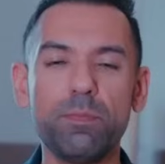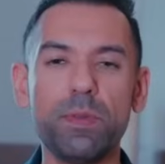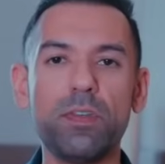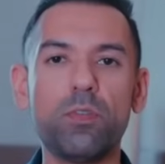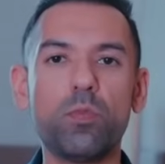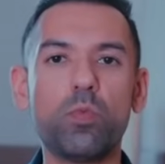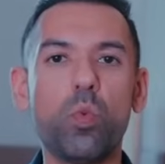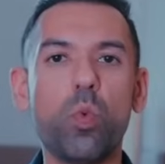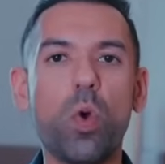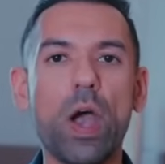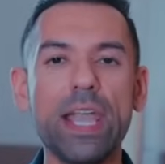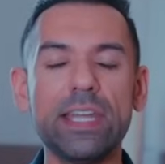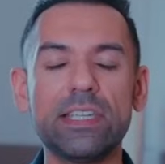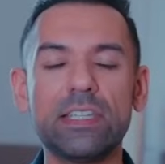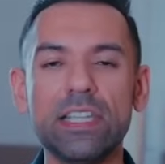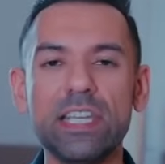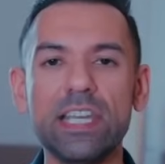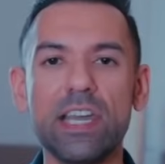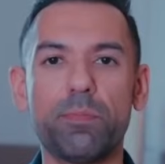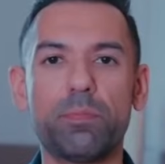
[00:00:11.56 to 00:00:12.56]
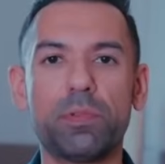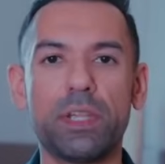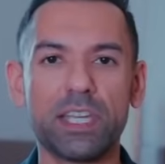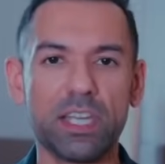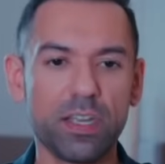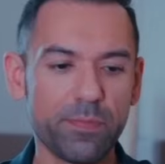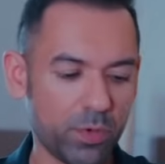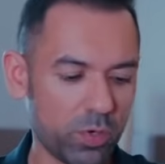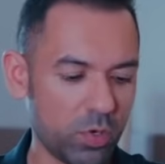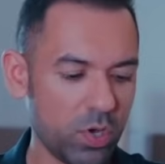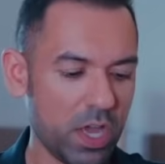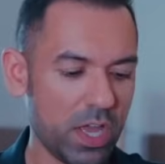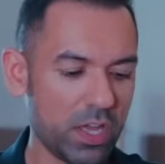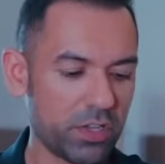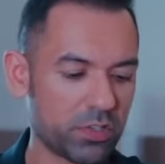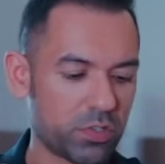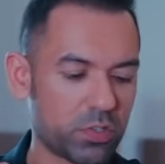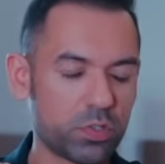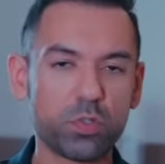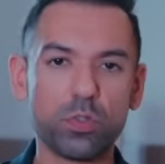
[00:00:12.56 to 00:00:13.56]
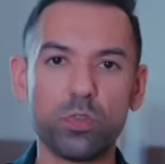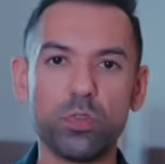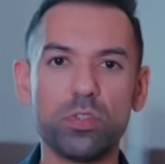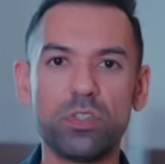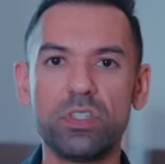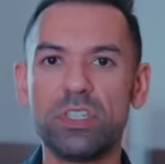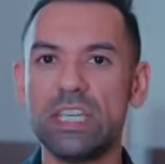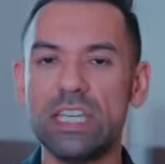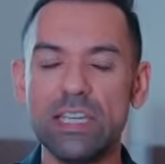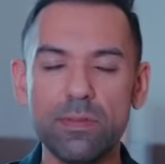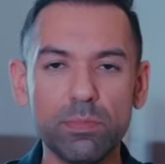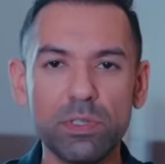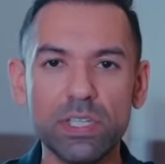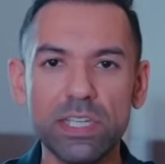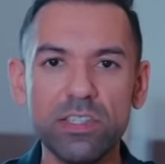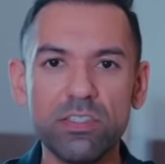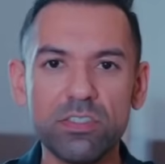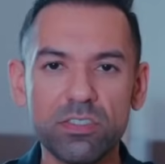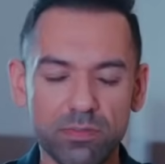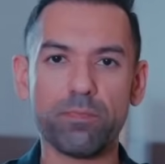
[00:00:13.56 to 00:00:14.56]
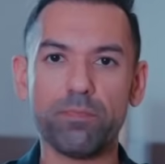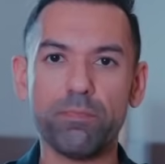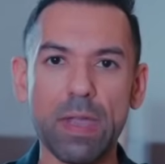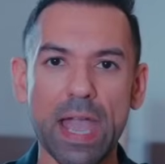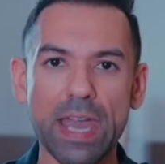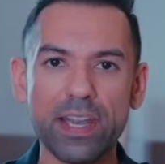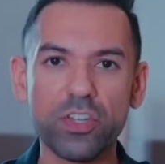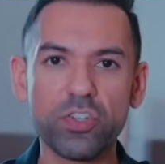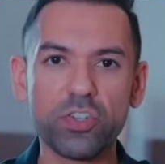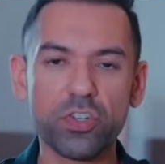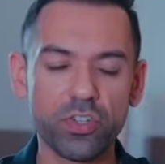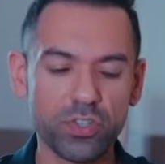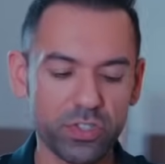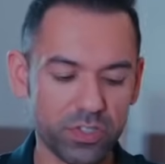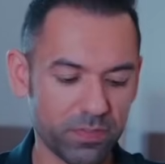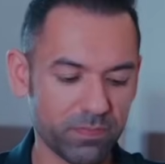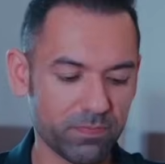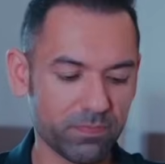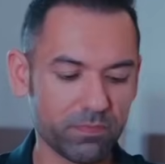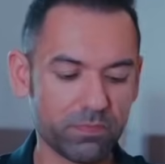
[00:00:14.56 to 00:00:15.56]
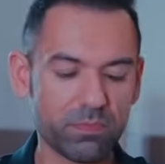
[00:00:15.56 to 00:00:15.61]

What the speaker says: be widely applicable to team leads, managers,